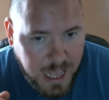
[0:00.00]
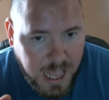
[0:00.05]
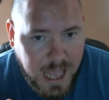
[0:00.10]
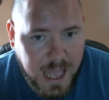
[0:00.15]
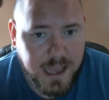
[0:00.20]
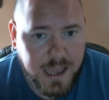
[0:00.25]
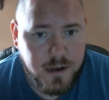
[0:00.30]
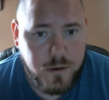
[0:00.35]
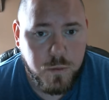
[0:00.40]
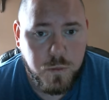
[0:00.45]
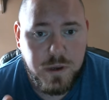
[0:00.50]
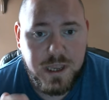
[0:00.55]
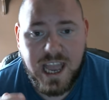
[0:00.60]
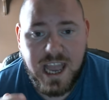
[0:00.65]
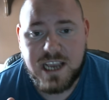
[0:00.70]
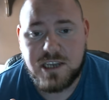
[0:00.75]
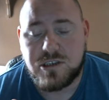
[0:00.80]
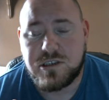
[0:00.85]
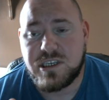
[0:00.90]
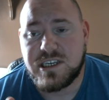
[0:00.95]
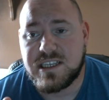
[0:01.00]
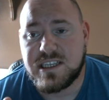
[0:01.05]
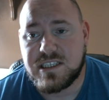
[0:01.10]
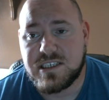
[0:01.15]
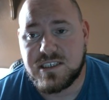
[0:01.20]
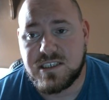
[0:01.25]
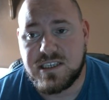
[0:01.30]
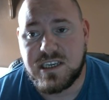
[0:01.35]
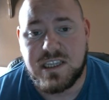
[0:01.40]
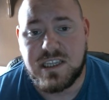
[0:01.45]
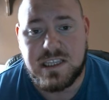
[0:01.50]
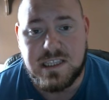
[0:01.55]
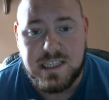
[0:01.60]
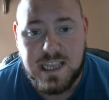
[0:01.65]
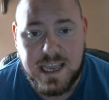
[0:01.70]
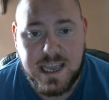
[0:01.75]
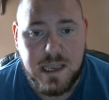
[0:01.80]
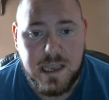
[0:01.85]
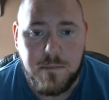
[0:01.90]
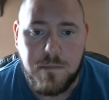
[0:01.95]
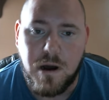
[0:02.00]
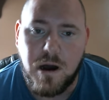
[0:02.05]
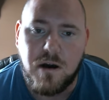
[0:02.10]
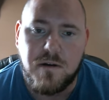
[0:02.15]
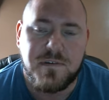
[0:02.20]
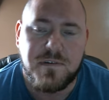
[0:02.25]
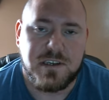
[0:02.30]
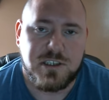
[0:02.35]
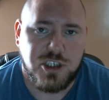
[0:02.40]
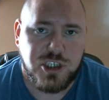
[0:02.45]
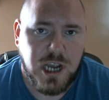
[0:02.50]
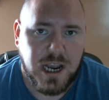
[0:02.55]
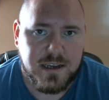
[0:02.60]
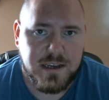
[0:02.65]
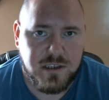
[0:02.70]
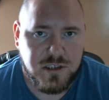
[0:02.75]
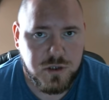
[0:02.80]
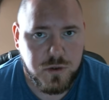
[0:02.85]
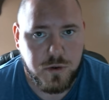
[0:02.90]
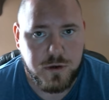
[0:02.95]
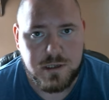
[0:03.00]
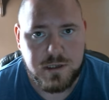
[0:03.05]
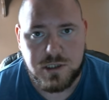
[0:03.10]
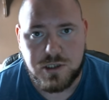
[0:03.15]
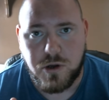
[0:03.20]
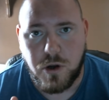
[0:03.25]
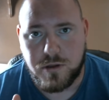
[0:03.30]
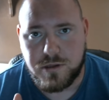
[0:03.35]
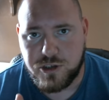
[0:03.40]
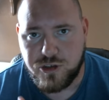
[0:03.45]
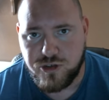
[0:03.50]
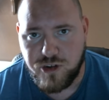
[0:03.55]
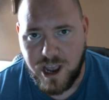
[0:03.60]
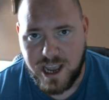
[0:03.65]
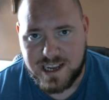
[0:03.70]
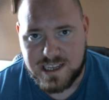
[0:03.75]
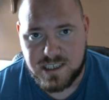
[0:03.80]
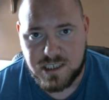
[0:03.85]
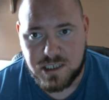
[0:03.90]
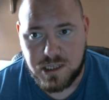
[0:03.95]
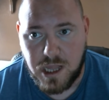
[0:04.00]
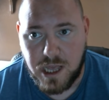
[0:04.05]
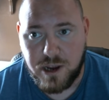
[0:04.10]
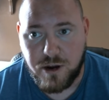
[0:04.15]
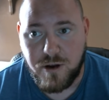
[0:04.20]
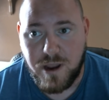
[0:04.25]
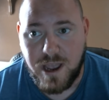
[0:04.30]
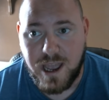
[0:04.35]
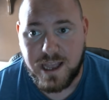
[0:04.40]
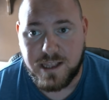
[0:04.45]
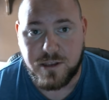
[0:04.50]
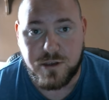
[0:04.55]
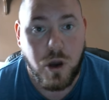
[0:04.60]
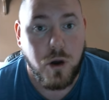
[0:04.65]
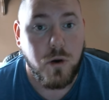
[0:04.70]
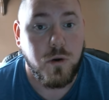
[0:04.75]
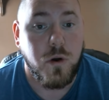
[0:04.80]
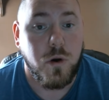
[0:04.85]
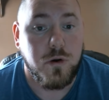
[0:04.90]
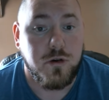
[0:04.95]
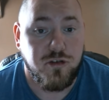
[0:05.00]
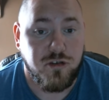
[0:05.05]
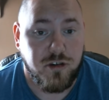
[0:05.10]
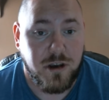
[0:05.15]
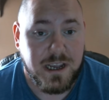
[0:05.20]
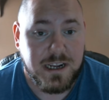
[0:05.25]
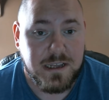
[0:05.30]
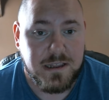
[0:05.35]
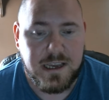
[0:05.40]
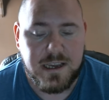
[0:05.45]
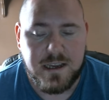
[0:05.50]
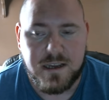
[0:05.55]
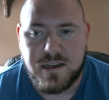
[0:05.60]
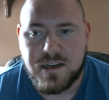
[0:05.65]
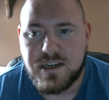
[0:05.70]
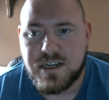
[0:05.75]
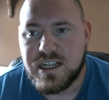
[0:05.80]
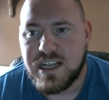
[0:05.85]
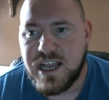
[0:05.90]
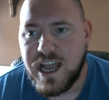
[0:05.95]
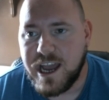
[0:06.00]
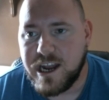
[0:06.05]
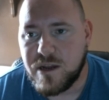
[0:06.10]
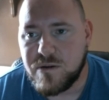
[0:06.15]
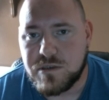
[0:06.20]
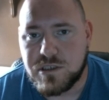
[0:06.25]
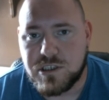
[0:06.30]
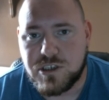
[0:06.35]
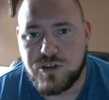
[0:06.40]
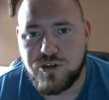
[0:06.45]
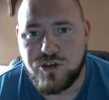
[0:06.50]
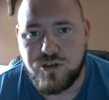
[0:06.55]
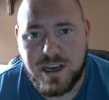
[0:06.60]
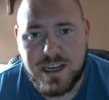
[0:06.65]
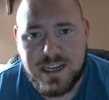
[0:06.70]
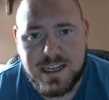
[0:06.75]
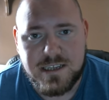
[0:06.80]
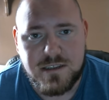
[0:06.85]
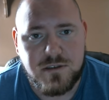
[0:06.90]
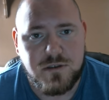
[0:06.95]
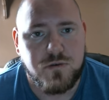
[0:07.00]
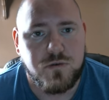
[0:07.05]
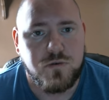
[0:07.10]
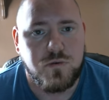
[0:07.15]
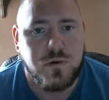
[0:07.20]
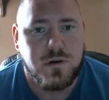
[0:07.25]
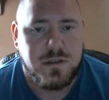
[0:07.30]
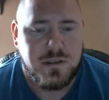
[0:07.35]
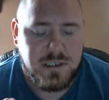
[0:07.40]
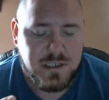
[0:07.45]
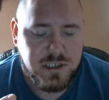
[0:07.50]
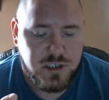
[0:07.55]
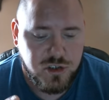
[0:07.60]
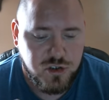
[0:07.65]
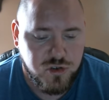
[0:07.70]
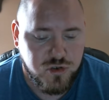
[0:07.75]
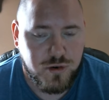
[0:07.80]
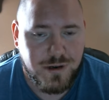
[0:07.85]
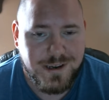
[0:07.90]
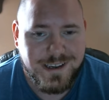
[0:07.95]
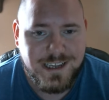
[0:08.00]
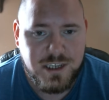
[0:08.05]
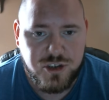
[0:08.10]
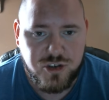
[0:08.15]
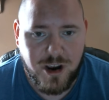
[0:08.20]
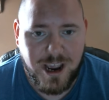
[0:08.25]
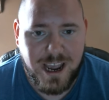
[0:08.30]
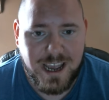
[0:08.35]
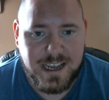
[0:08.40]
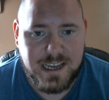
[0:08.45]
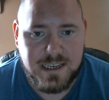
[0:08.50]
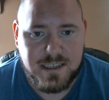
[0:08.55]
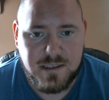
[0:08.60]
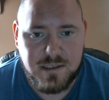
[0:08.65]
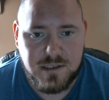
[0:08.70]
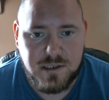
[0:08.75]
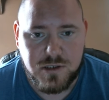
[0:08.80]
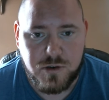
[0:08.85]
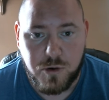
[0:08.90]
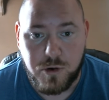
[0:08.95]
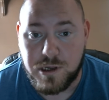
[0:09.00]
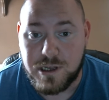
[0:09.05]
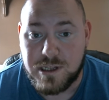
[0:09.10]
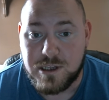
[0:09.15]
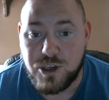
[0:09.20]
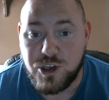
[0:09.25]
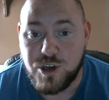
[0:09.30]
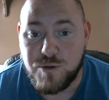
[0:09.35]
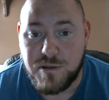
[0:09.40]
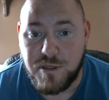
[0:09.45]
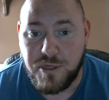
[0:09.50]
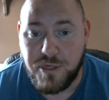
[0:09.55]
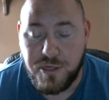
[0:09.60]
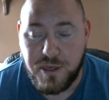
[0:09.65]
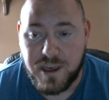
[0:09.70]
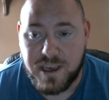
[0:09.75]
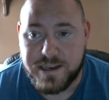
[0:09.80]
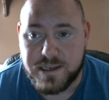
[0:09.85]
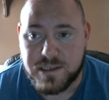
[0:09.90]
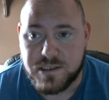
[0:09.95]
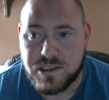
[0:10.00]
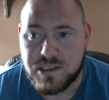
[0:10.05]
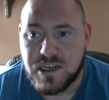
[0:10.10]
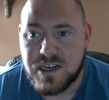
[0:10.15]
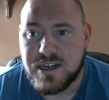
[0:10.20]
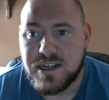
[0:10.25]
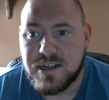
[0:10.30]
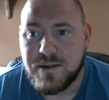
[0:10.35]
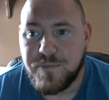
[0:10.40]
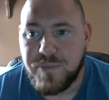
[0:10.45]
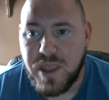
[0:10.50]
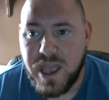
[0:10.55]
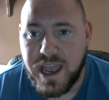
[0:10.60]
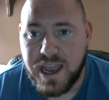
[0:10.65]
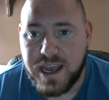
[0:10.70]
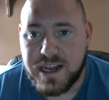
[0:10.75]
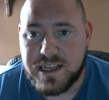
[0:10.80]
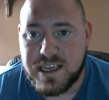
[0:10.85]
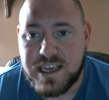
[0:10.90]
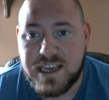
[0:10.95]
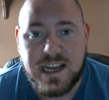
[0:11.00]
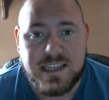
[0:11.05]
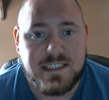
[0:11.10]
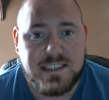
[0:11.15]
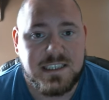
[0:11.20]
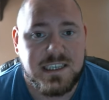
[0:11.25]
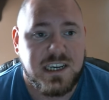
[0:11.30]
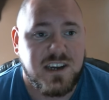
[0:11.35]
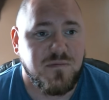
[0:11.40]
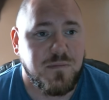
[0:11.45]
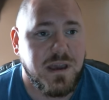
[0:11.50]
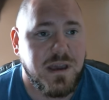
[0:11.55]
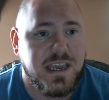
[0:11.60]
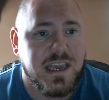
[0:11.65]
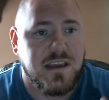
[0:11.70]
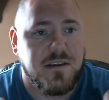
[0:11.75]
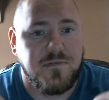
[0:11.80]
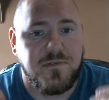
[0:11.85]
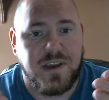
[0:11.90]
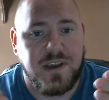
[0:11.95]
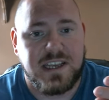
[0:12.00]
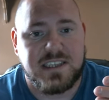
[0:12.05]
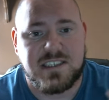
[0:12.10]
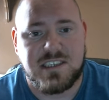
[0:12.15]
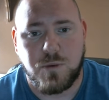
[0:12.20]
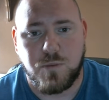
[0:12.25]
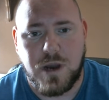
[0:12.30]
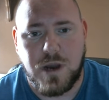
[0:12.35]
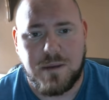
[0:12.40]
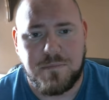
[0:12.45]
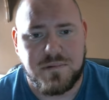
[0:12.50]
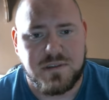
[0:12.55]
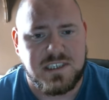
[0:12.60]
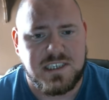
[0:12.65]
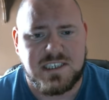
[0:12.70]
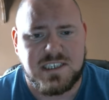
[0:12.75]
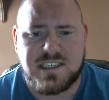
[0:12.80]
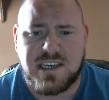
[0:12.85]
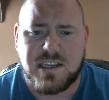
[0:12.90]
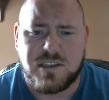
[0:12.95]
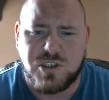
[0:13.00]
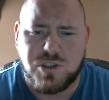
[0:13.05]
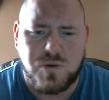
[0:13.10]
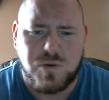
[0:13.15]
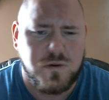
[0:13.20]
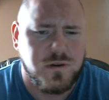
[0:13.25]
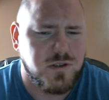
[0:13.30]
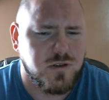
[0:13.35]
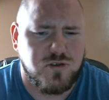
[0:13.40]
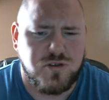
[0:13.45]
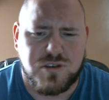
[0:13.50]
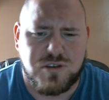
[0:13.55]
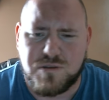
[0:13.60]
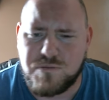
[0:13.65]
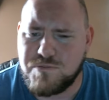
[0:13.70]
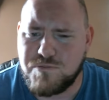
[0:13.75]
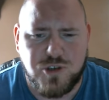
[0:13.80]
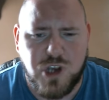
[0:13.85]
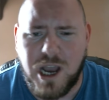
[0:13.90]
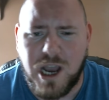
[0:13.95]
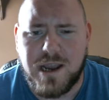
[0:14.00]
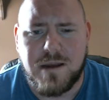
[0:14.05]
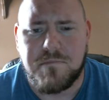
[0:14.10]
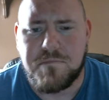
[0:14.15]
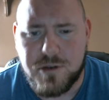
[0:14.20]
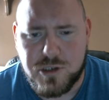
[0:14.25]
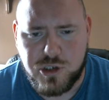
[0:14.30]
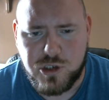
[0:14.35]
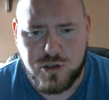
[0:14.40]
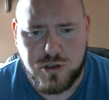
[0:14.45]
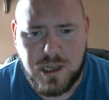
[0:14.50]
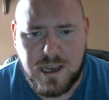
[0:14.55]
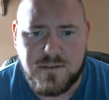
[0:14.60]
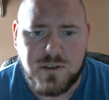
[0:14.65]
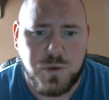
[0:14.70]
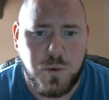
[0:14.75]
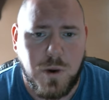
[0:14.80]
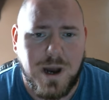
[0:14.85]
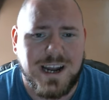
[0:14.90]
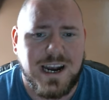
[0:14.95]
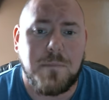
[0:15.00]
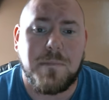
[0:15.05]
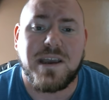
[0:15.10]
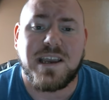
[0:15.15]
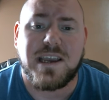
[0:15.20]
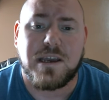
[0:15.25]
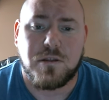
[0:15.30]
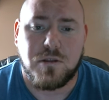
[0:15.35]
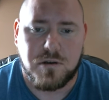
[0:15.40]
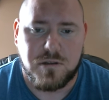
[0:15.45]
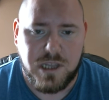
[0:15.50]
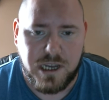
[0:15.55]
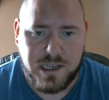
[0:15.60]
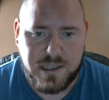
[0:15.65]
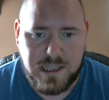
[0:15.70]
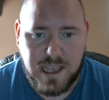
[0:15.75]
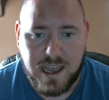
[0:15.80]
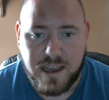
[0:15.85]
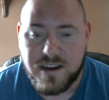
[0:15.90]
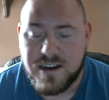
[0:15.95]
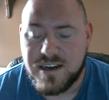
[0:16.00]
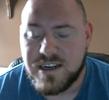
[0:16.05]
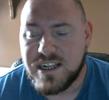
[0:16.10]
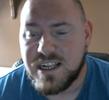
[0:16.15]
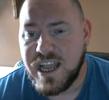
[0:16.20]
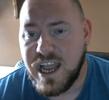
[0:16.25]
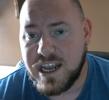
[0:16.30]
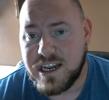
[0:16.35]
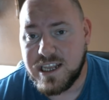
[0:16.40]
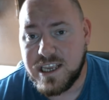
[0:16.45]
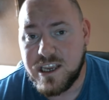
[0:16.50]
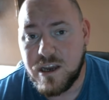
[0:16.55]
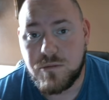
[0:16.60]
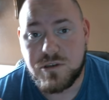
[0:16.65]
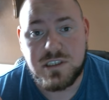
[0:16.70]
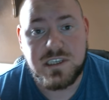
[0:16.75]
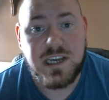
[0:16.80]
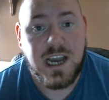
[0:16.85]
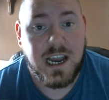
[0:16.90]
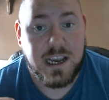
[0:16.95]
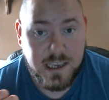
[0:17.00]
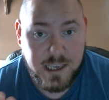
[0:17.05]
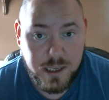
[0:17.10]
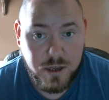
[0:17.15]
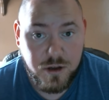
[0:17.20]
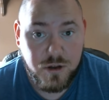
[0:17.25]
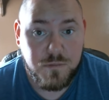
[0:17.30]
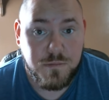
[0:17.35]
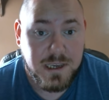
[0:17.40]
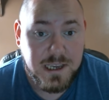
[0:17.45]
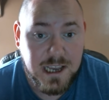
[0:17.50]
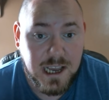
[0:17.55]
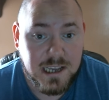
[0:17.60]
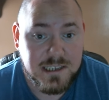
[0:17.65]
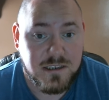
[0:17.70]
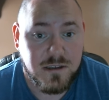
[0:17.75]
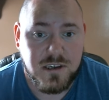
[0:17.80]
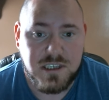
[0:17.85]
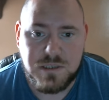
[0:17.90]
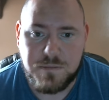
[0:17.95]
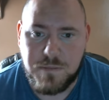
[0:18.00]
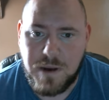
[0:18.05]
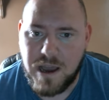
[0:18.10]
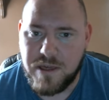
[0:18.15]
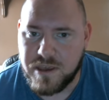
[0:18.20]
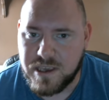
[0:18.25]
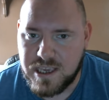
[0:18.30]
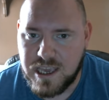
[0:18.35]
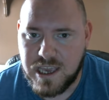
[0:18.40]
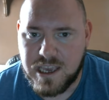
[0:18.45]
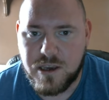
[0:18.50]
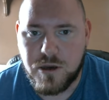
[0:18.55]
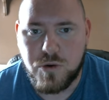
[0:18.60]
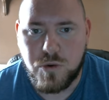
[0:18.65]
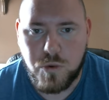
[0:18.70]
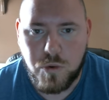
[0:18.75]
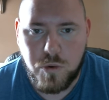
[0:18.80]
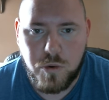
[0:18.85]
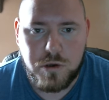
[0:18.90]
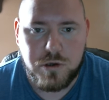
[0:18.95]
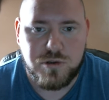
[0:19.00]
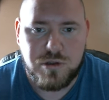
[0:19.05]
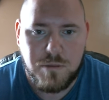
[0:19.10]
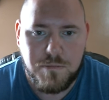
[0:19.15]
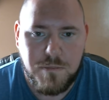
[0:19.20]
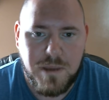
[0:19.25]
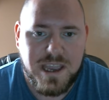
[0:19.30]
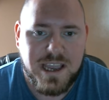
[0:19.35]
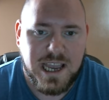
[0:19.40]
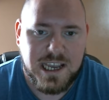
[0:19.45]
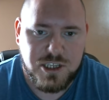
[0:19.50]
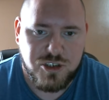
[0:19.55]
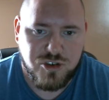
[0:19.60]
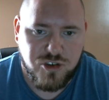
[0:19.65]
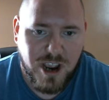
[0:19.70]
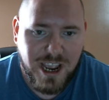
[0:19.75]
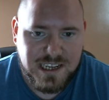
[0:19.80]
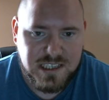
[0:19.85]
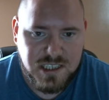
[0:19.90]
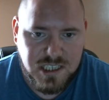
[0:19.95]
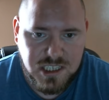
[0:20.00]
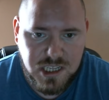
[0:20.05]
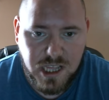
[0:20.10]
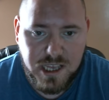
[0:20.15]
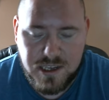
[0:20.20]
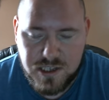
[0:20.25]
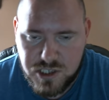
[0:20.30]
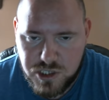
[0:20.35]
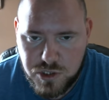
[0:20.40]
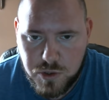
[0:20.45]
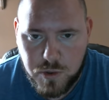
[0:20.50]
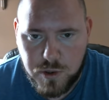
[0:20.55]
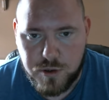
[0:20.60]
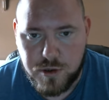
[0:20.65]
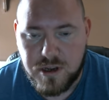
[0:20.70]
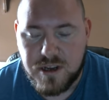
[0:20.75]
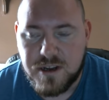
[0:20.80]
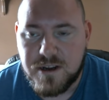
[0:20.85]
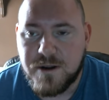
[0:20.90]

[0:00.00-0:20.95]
And we actually get to see the name of his giant sword. It's called the Dragon Slayer, and Godo created it. And it was created to destroy dragons or inhuman things. And he got sick of making fancy weapons. He said, swords are just giant butcher knives. Why not make it look like that? And he almost got killed because of this by the king who ordered to make a dragon-slaying sword.